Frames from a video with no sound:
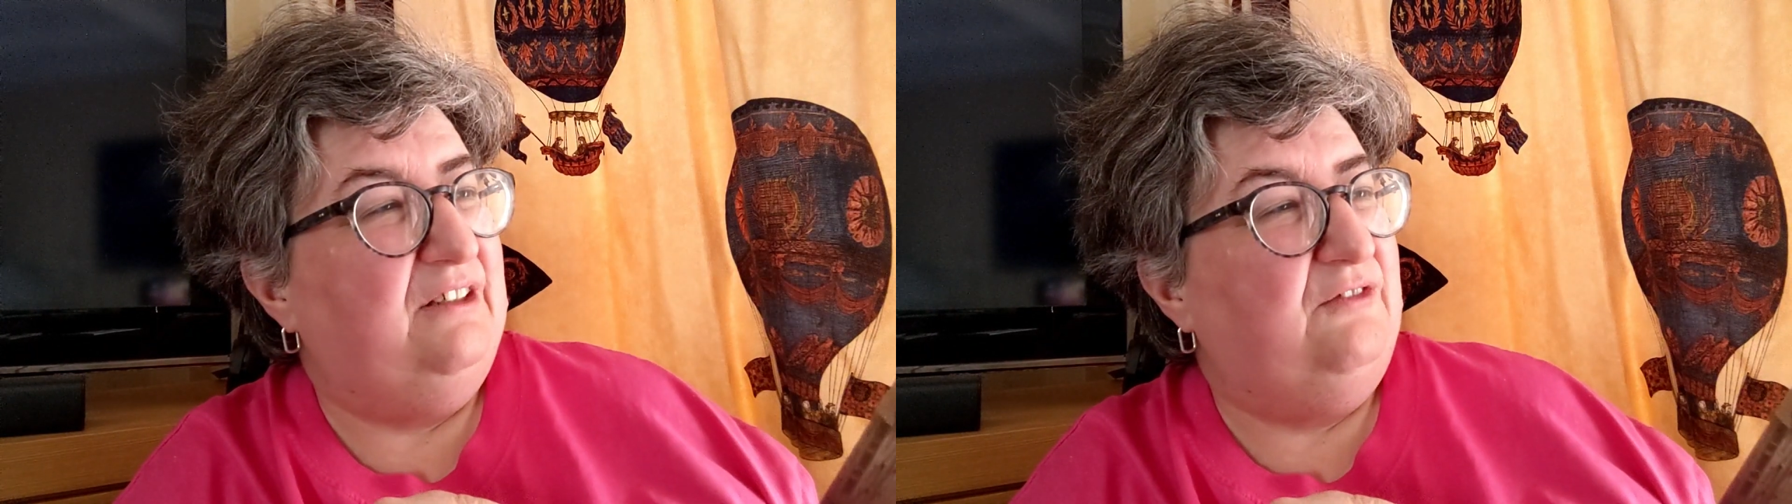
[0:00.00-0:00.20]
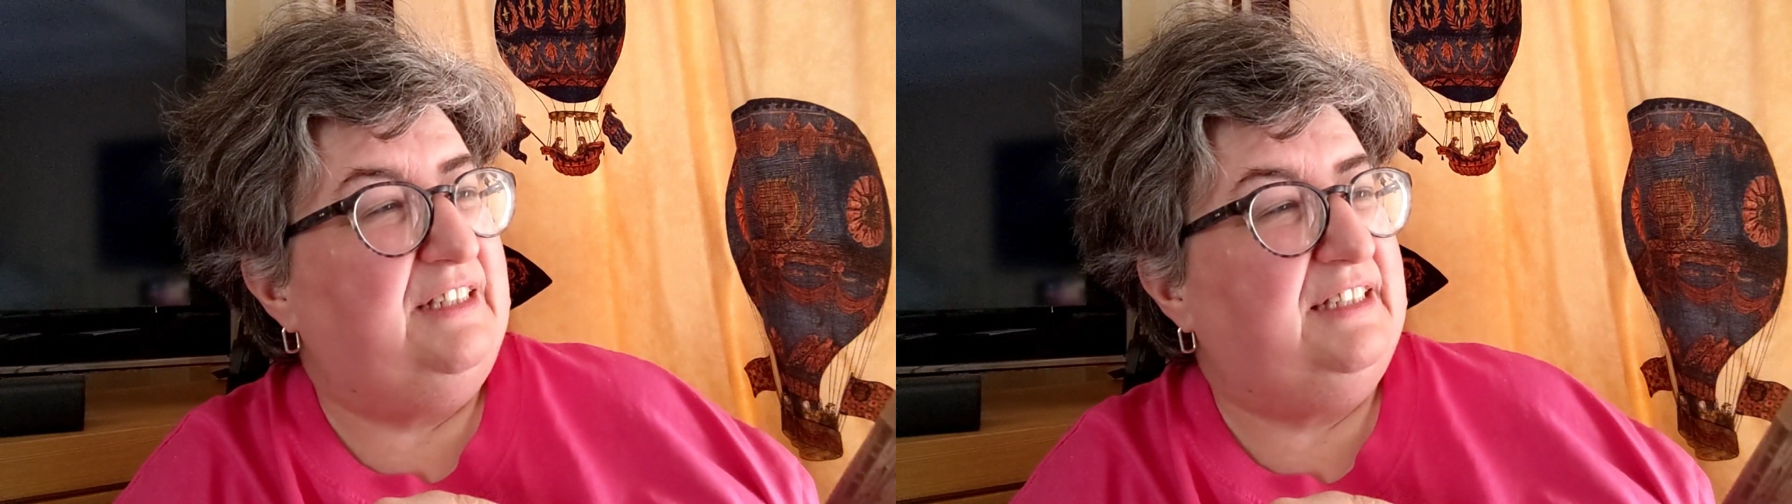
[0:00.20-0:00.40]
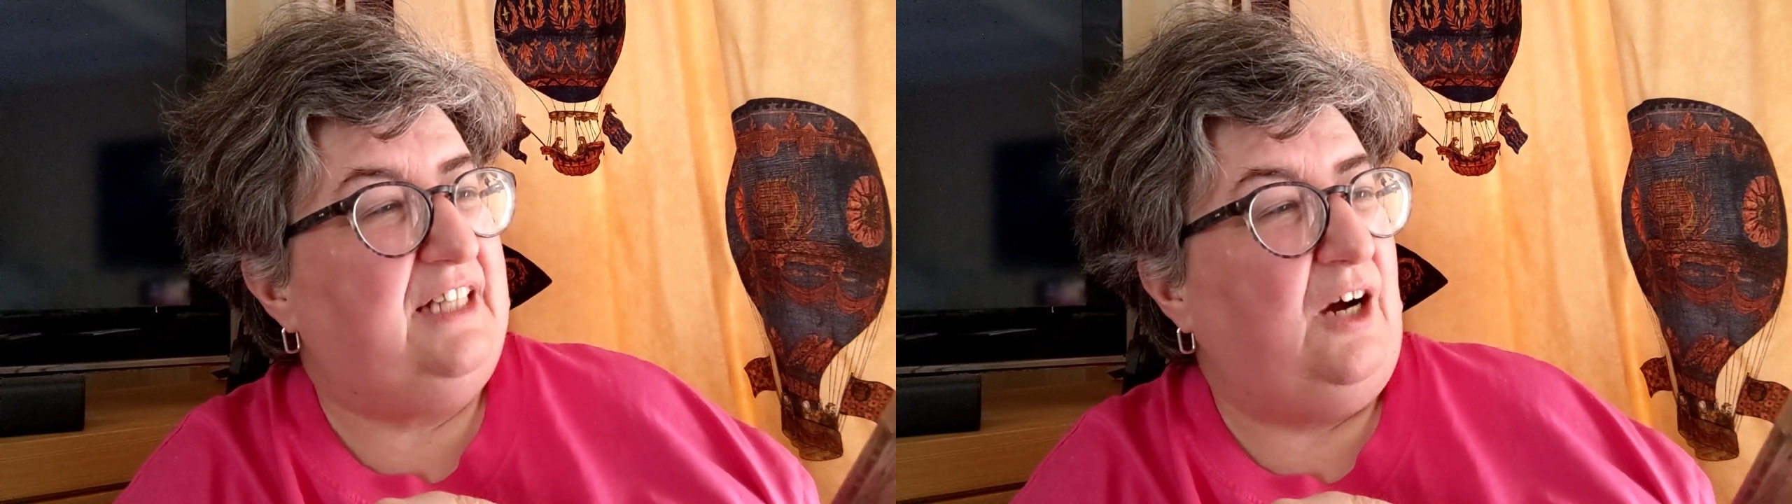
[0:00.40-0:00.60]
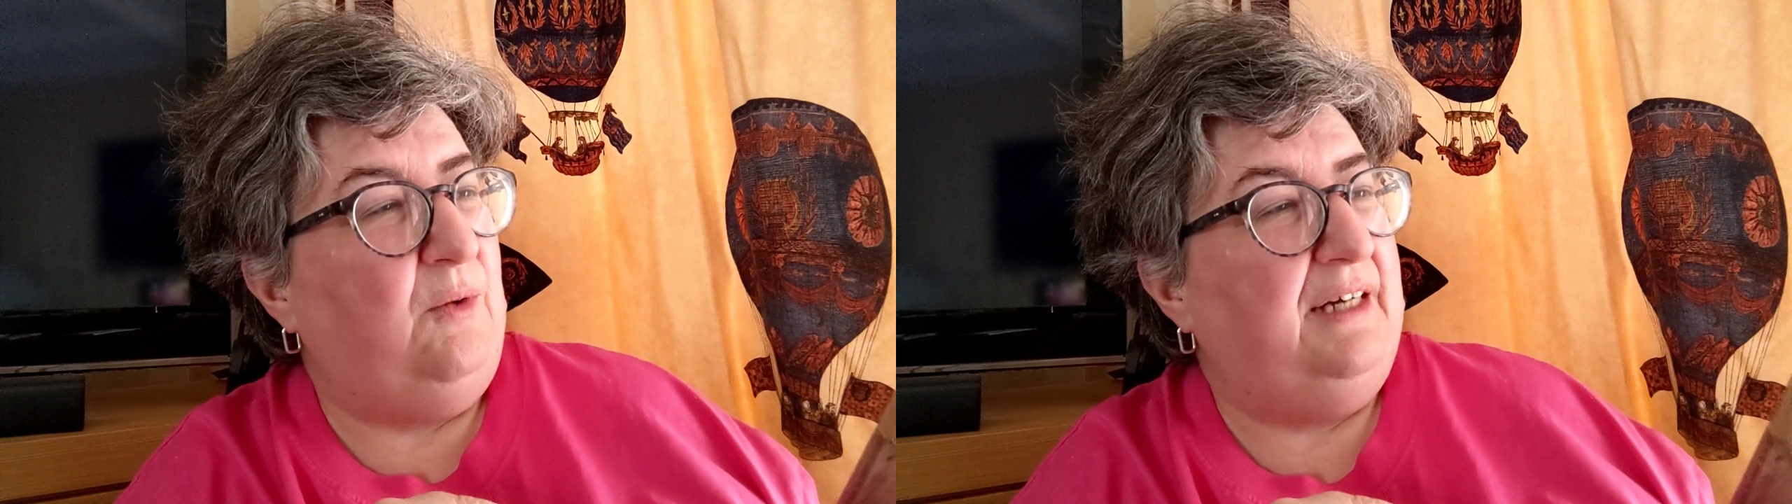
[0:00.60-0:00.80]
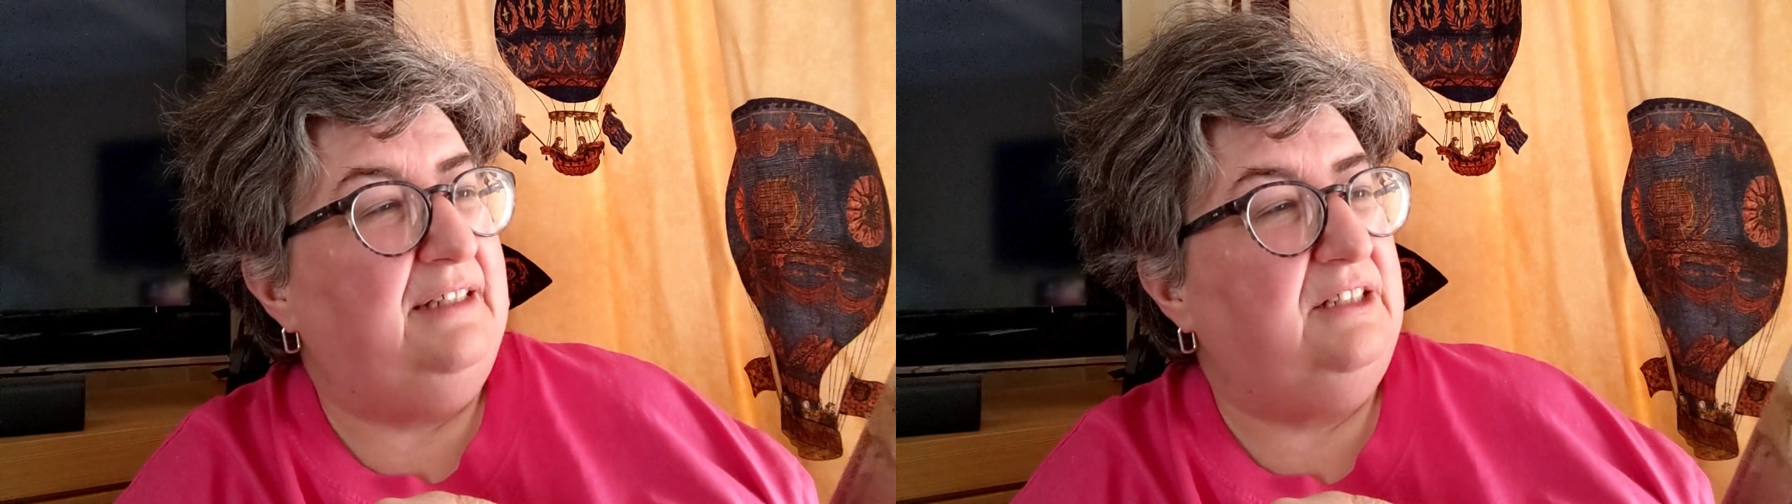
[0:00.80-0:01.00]

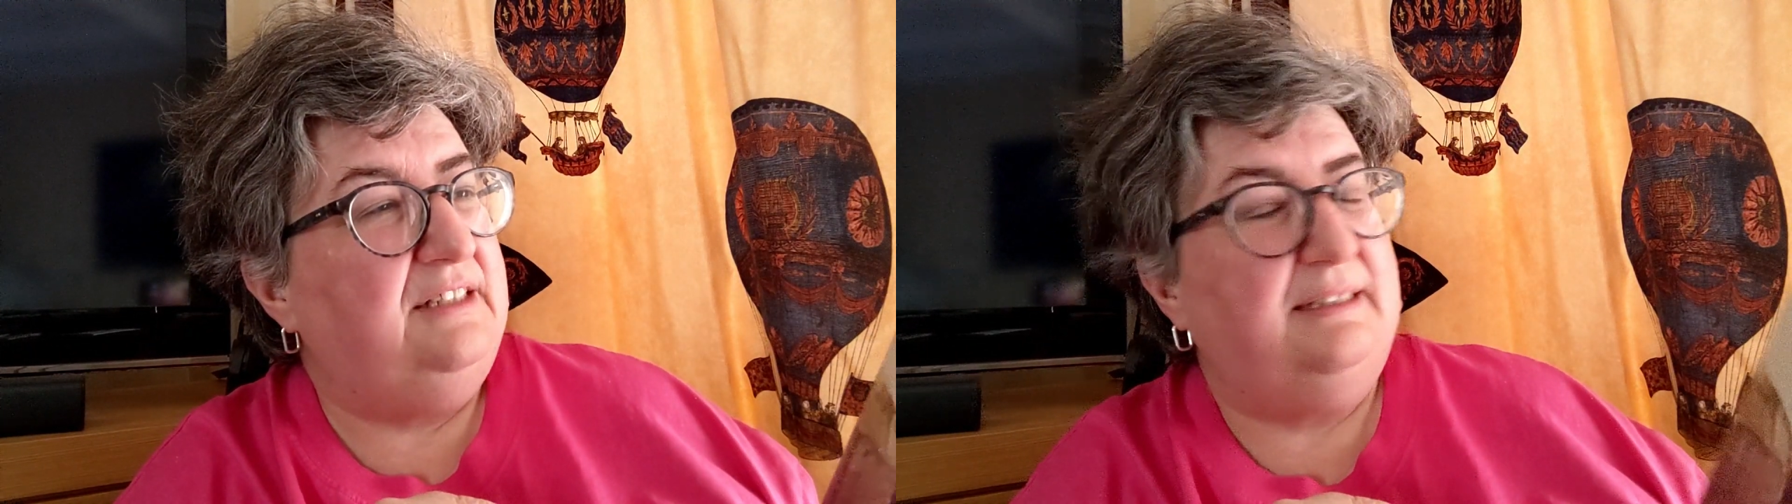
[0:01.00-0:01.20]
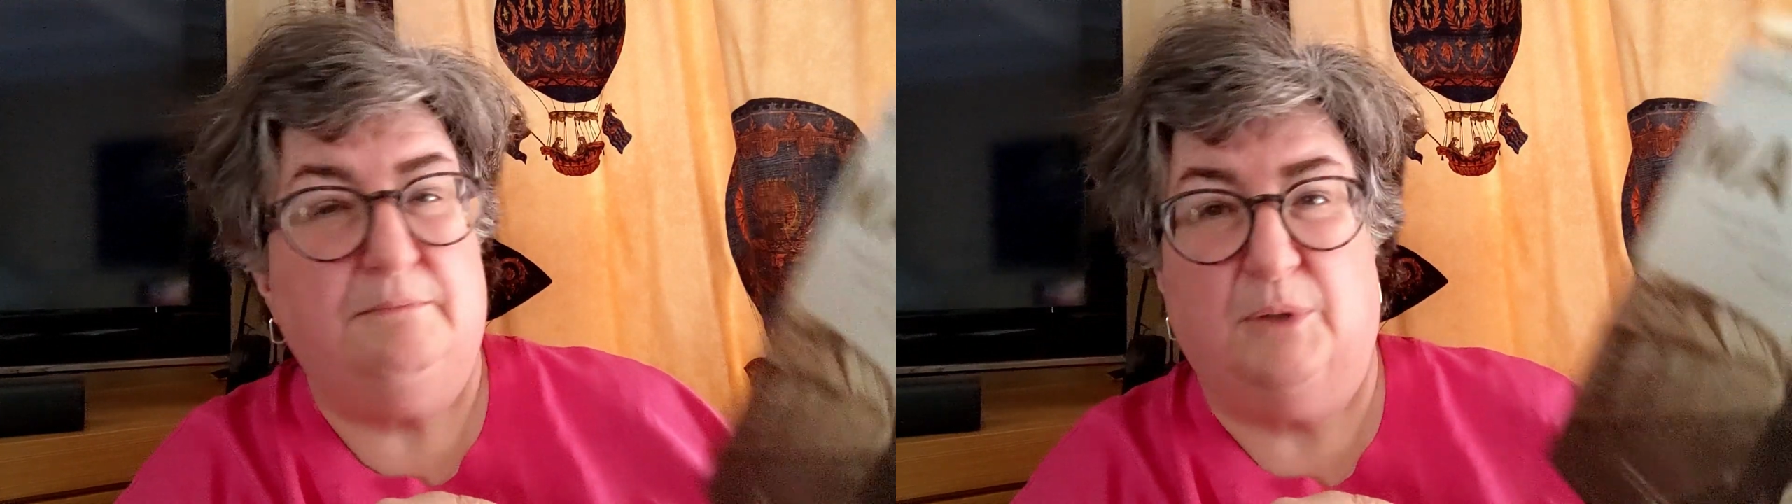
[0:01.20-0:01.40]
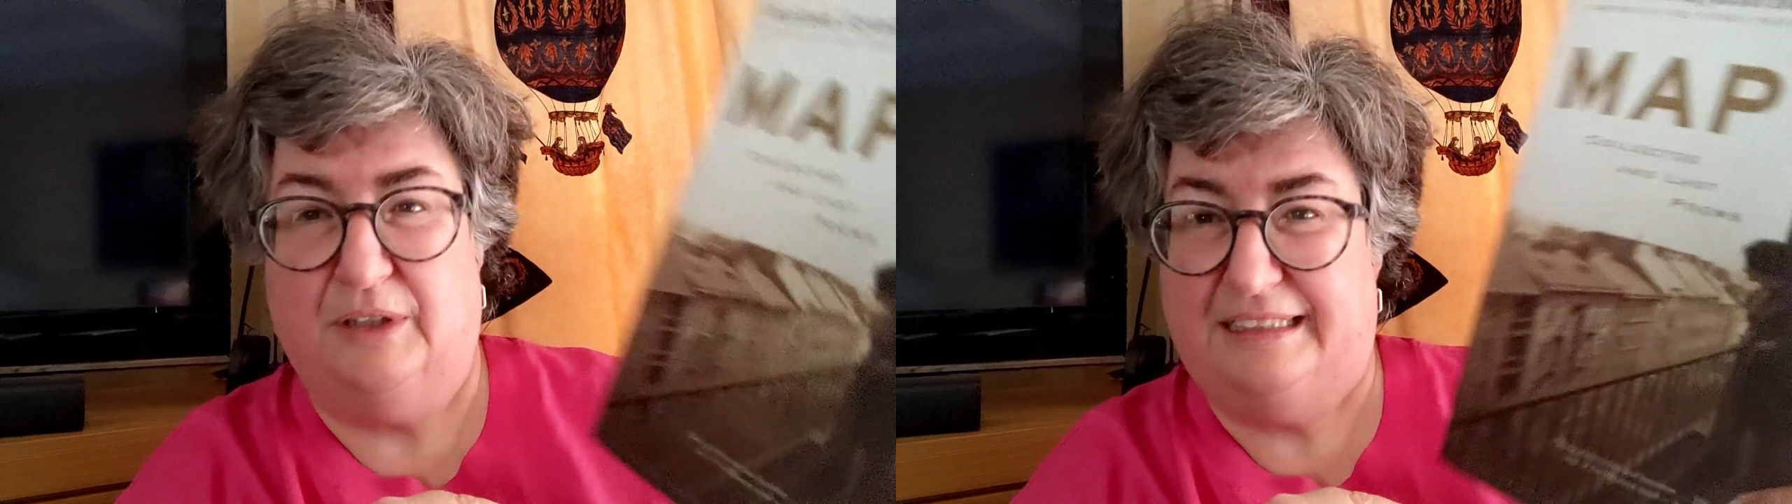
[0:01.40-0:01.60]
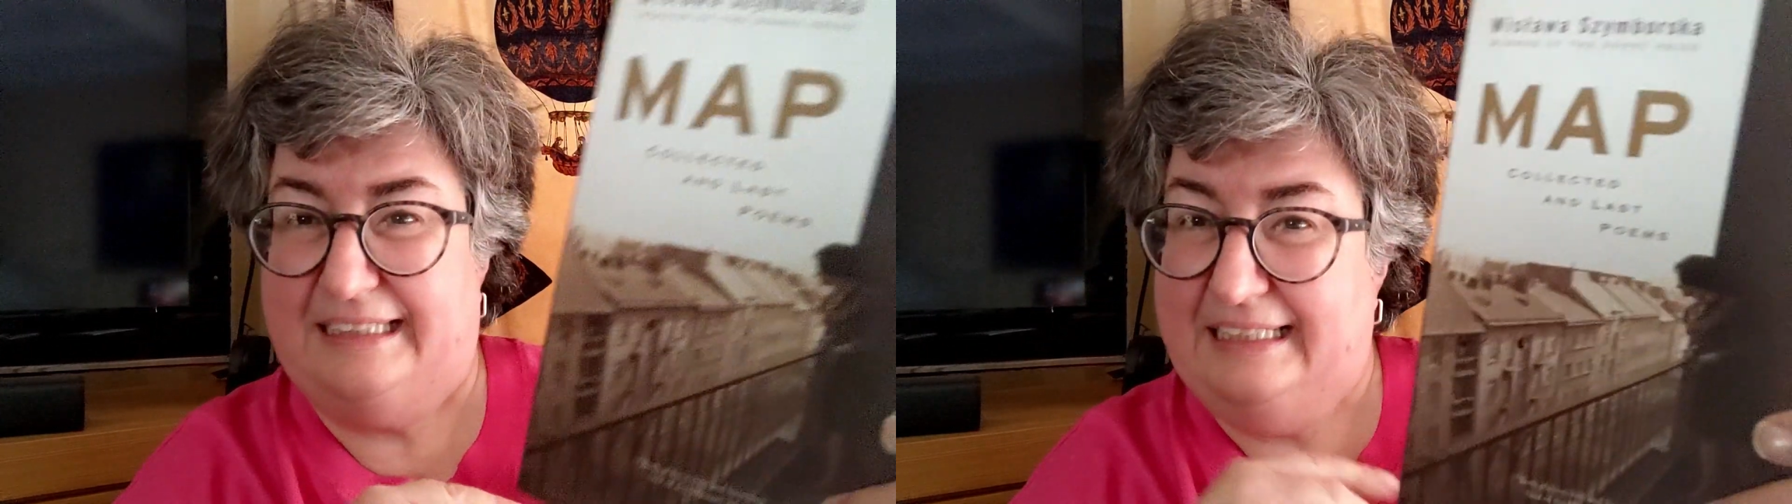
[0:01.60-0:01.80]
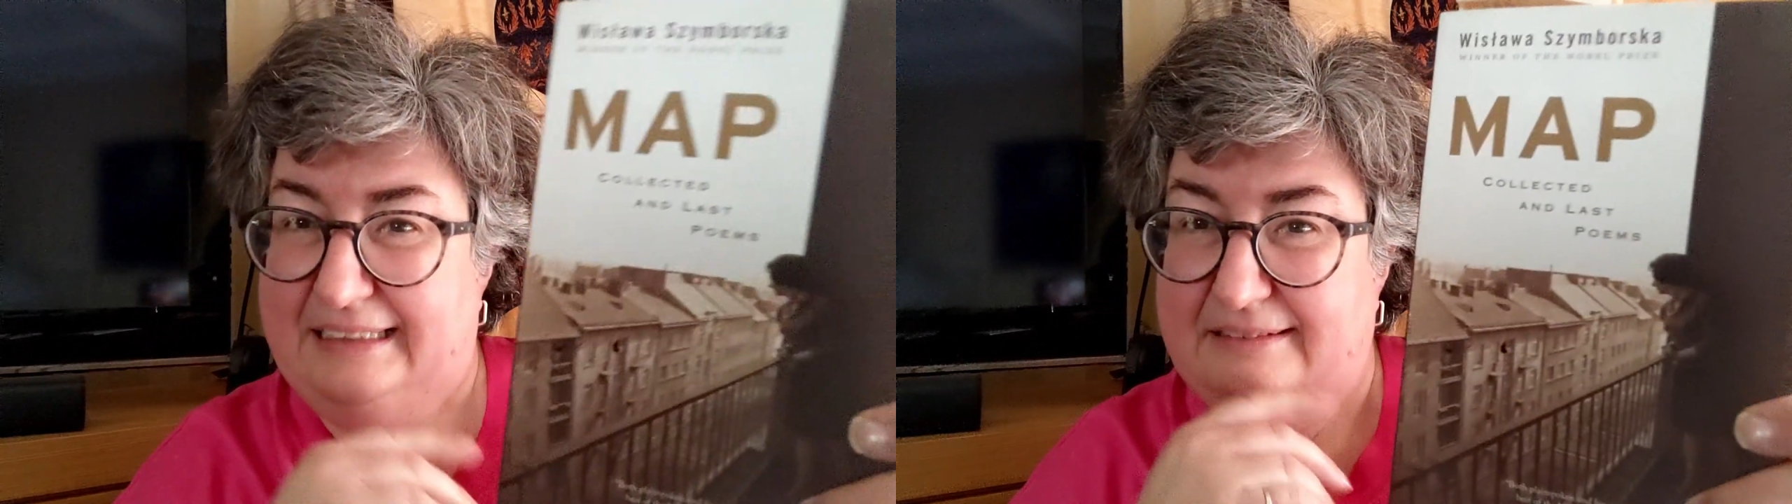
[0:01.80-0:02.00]
Wisława
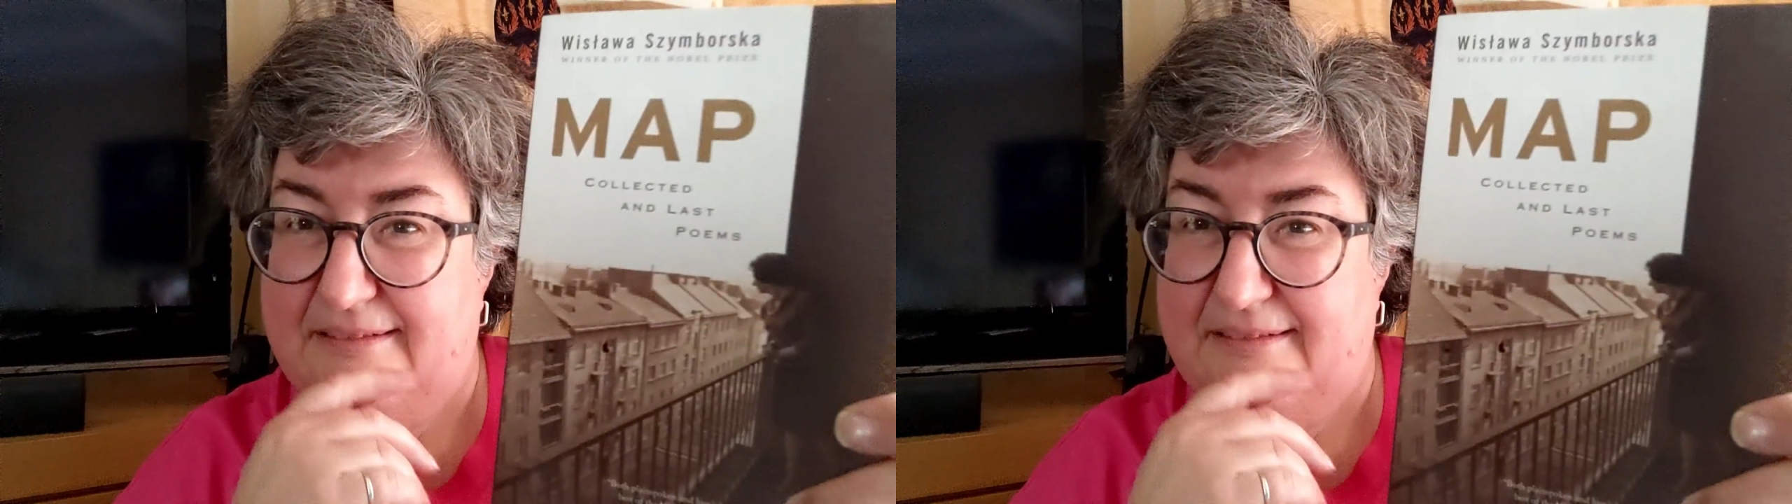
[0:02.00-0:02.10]
Szymborska,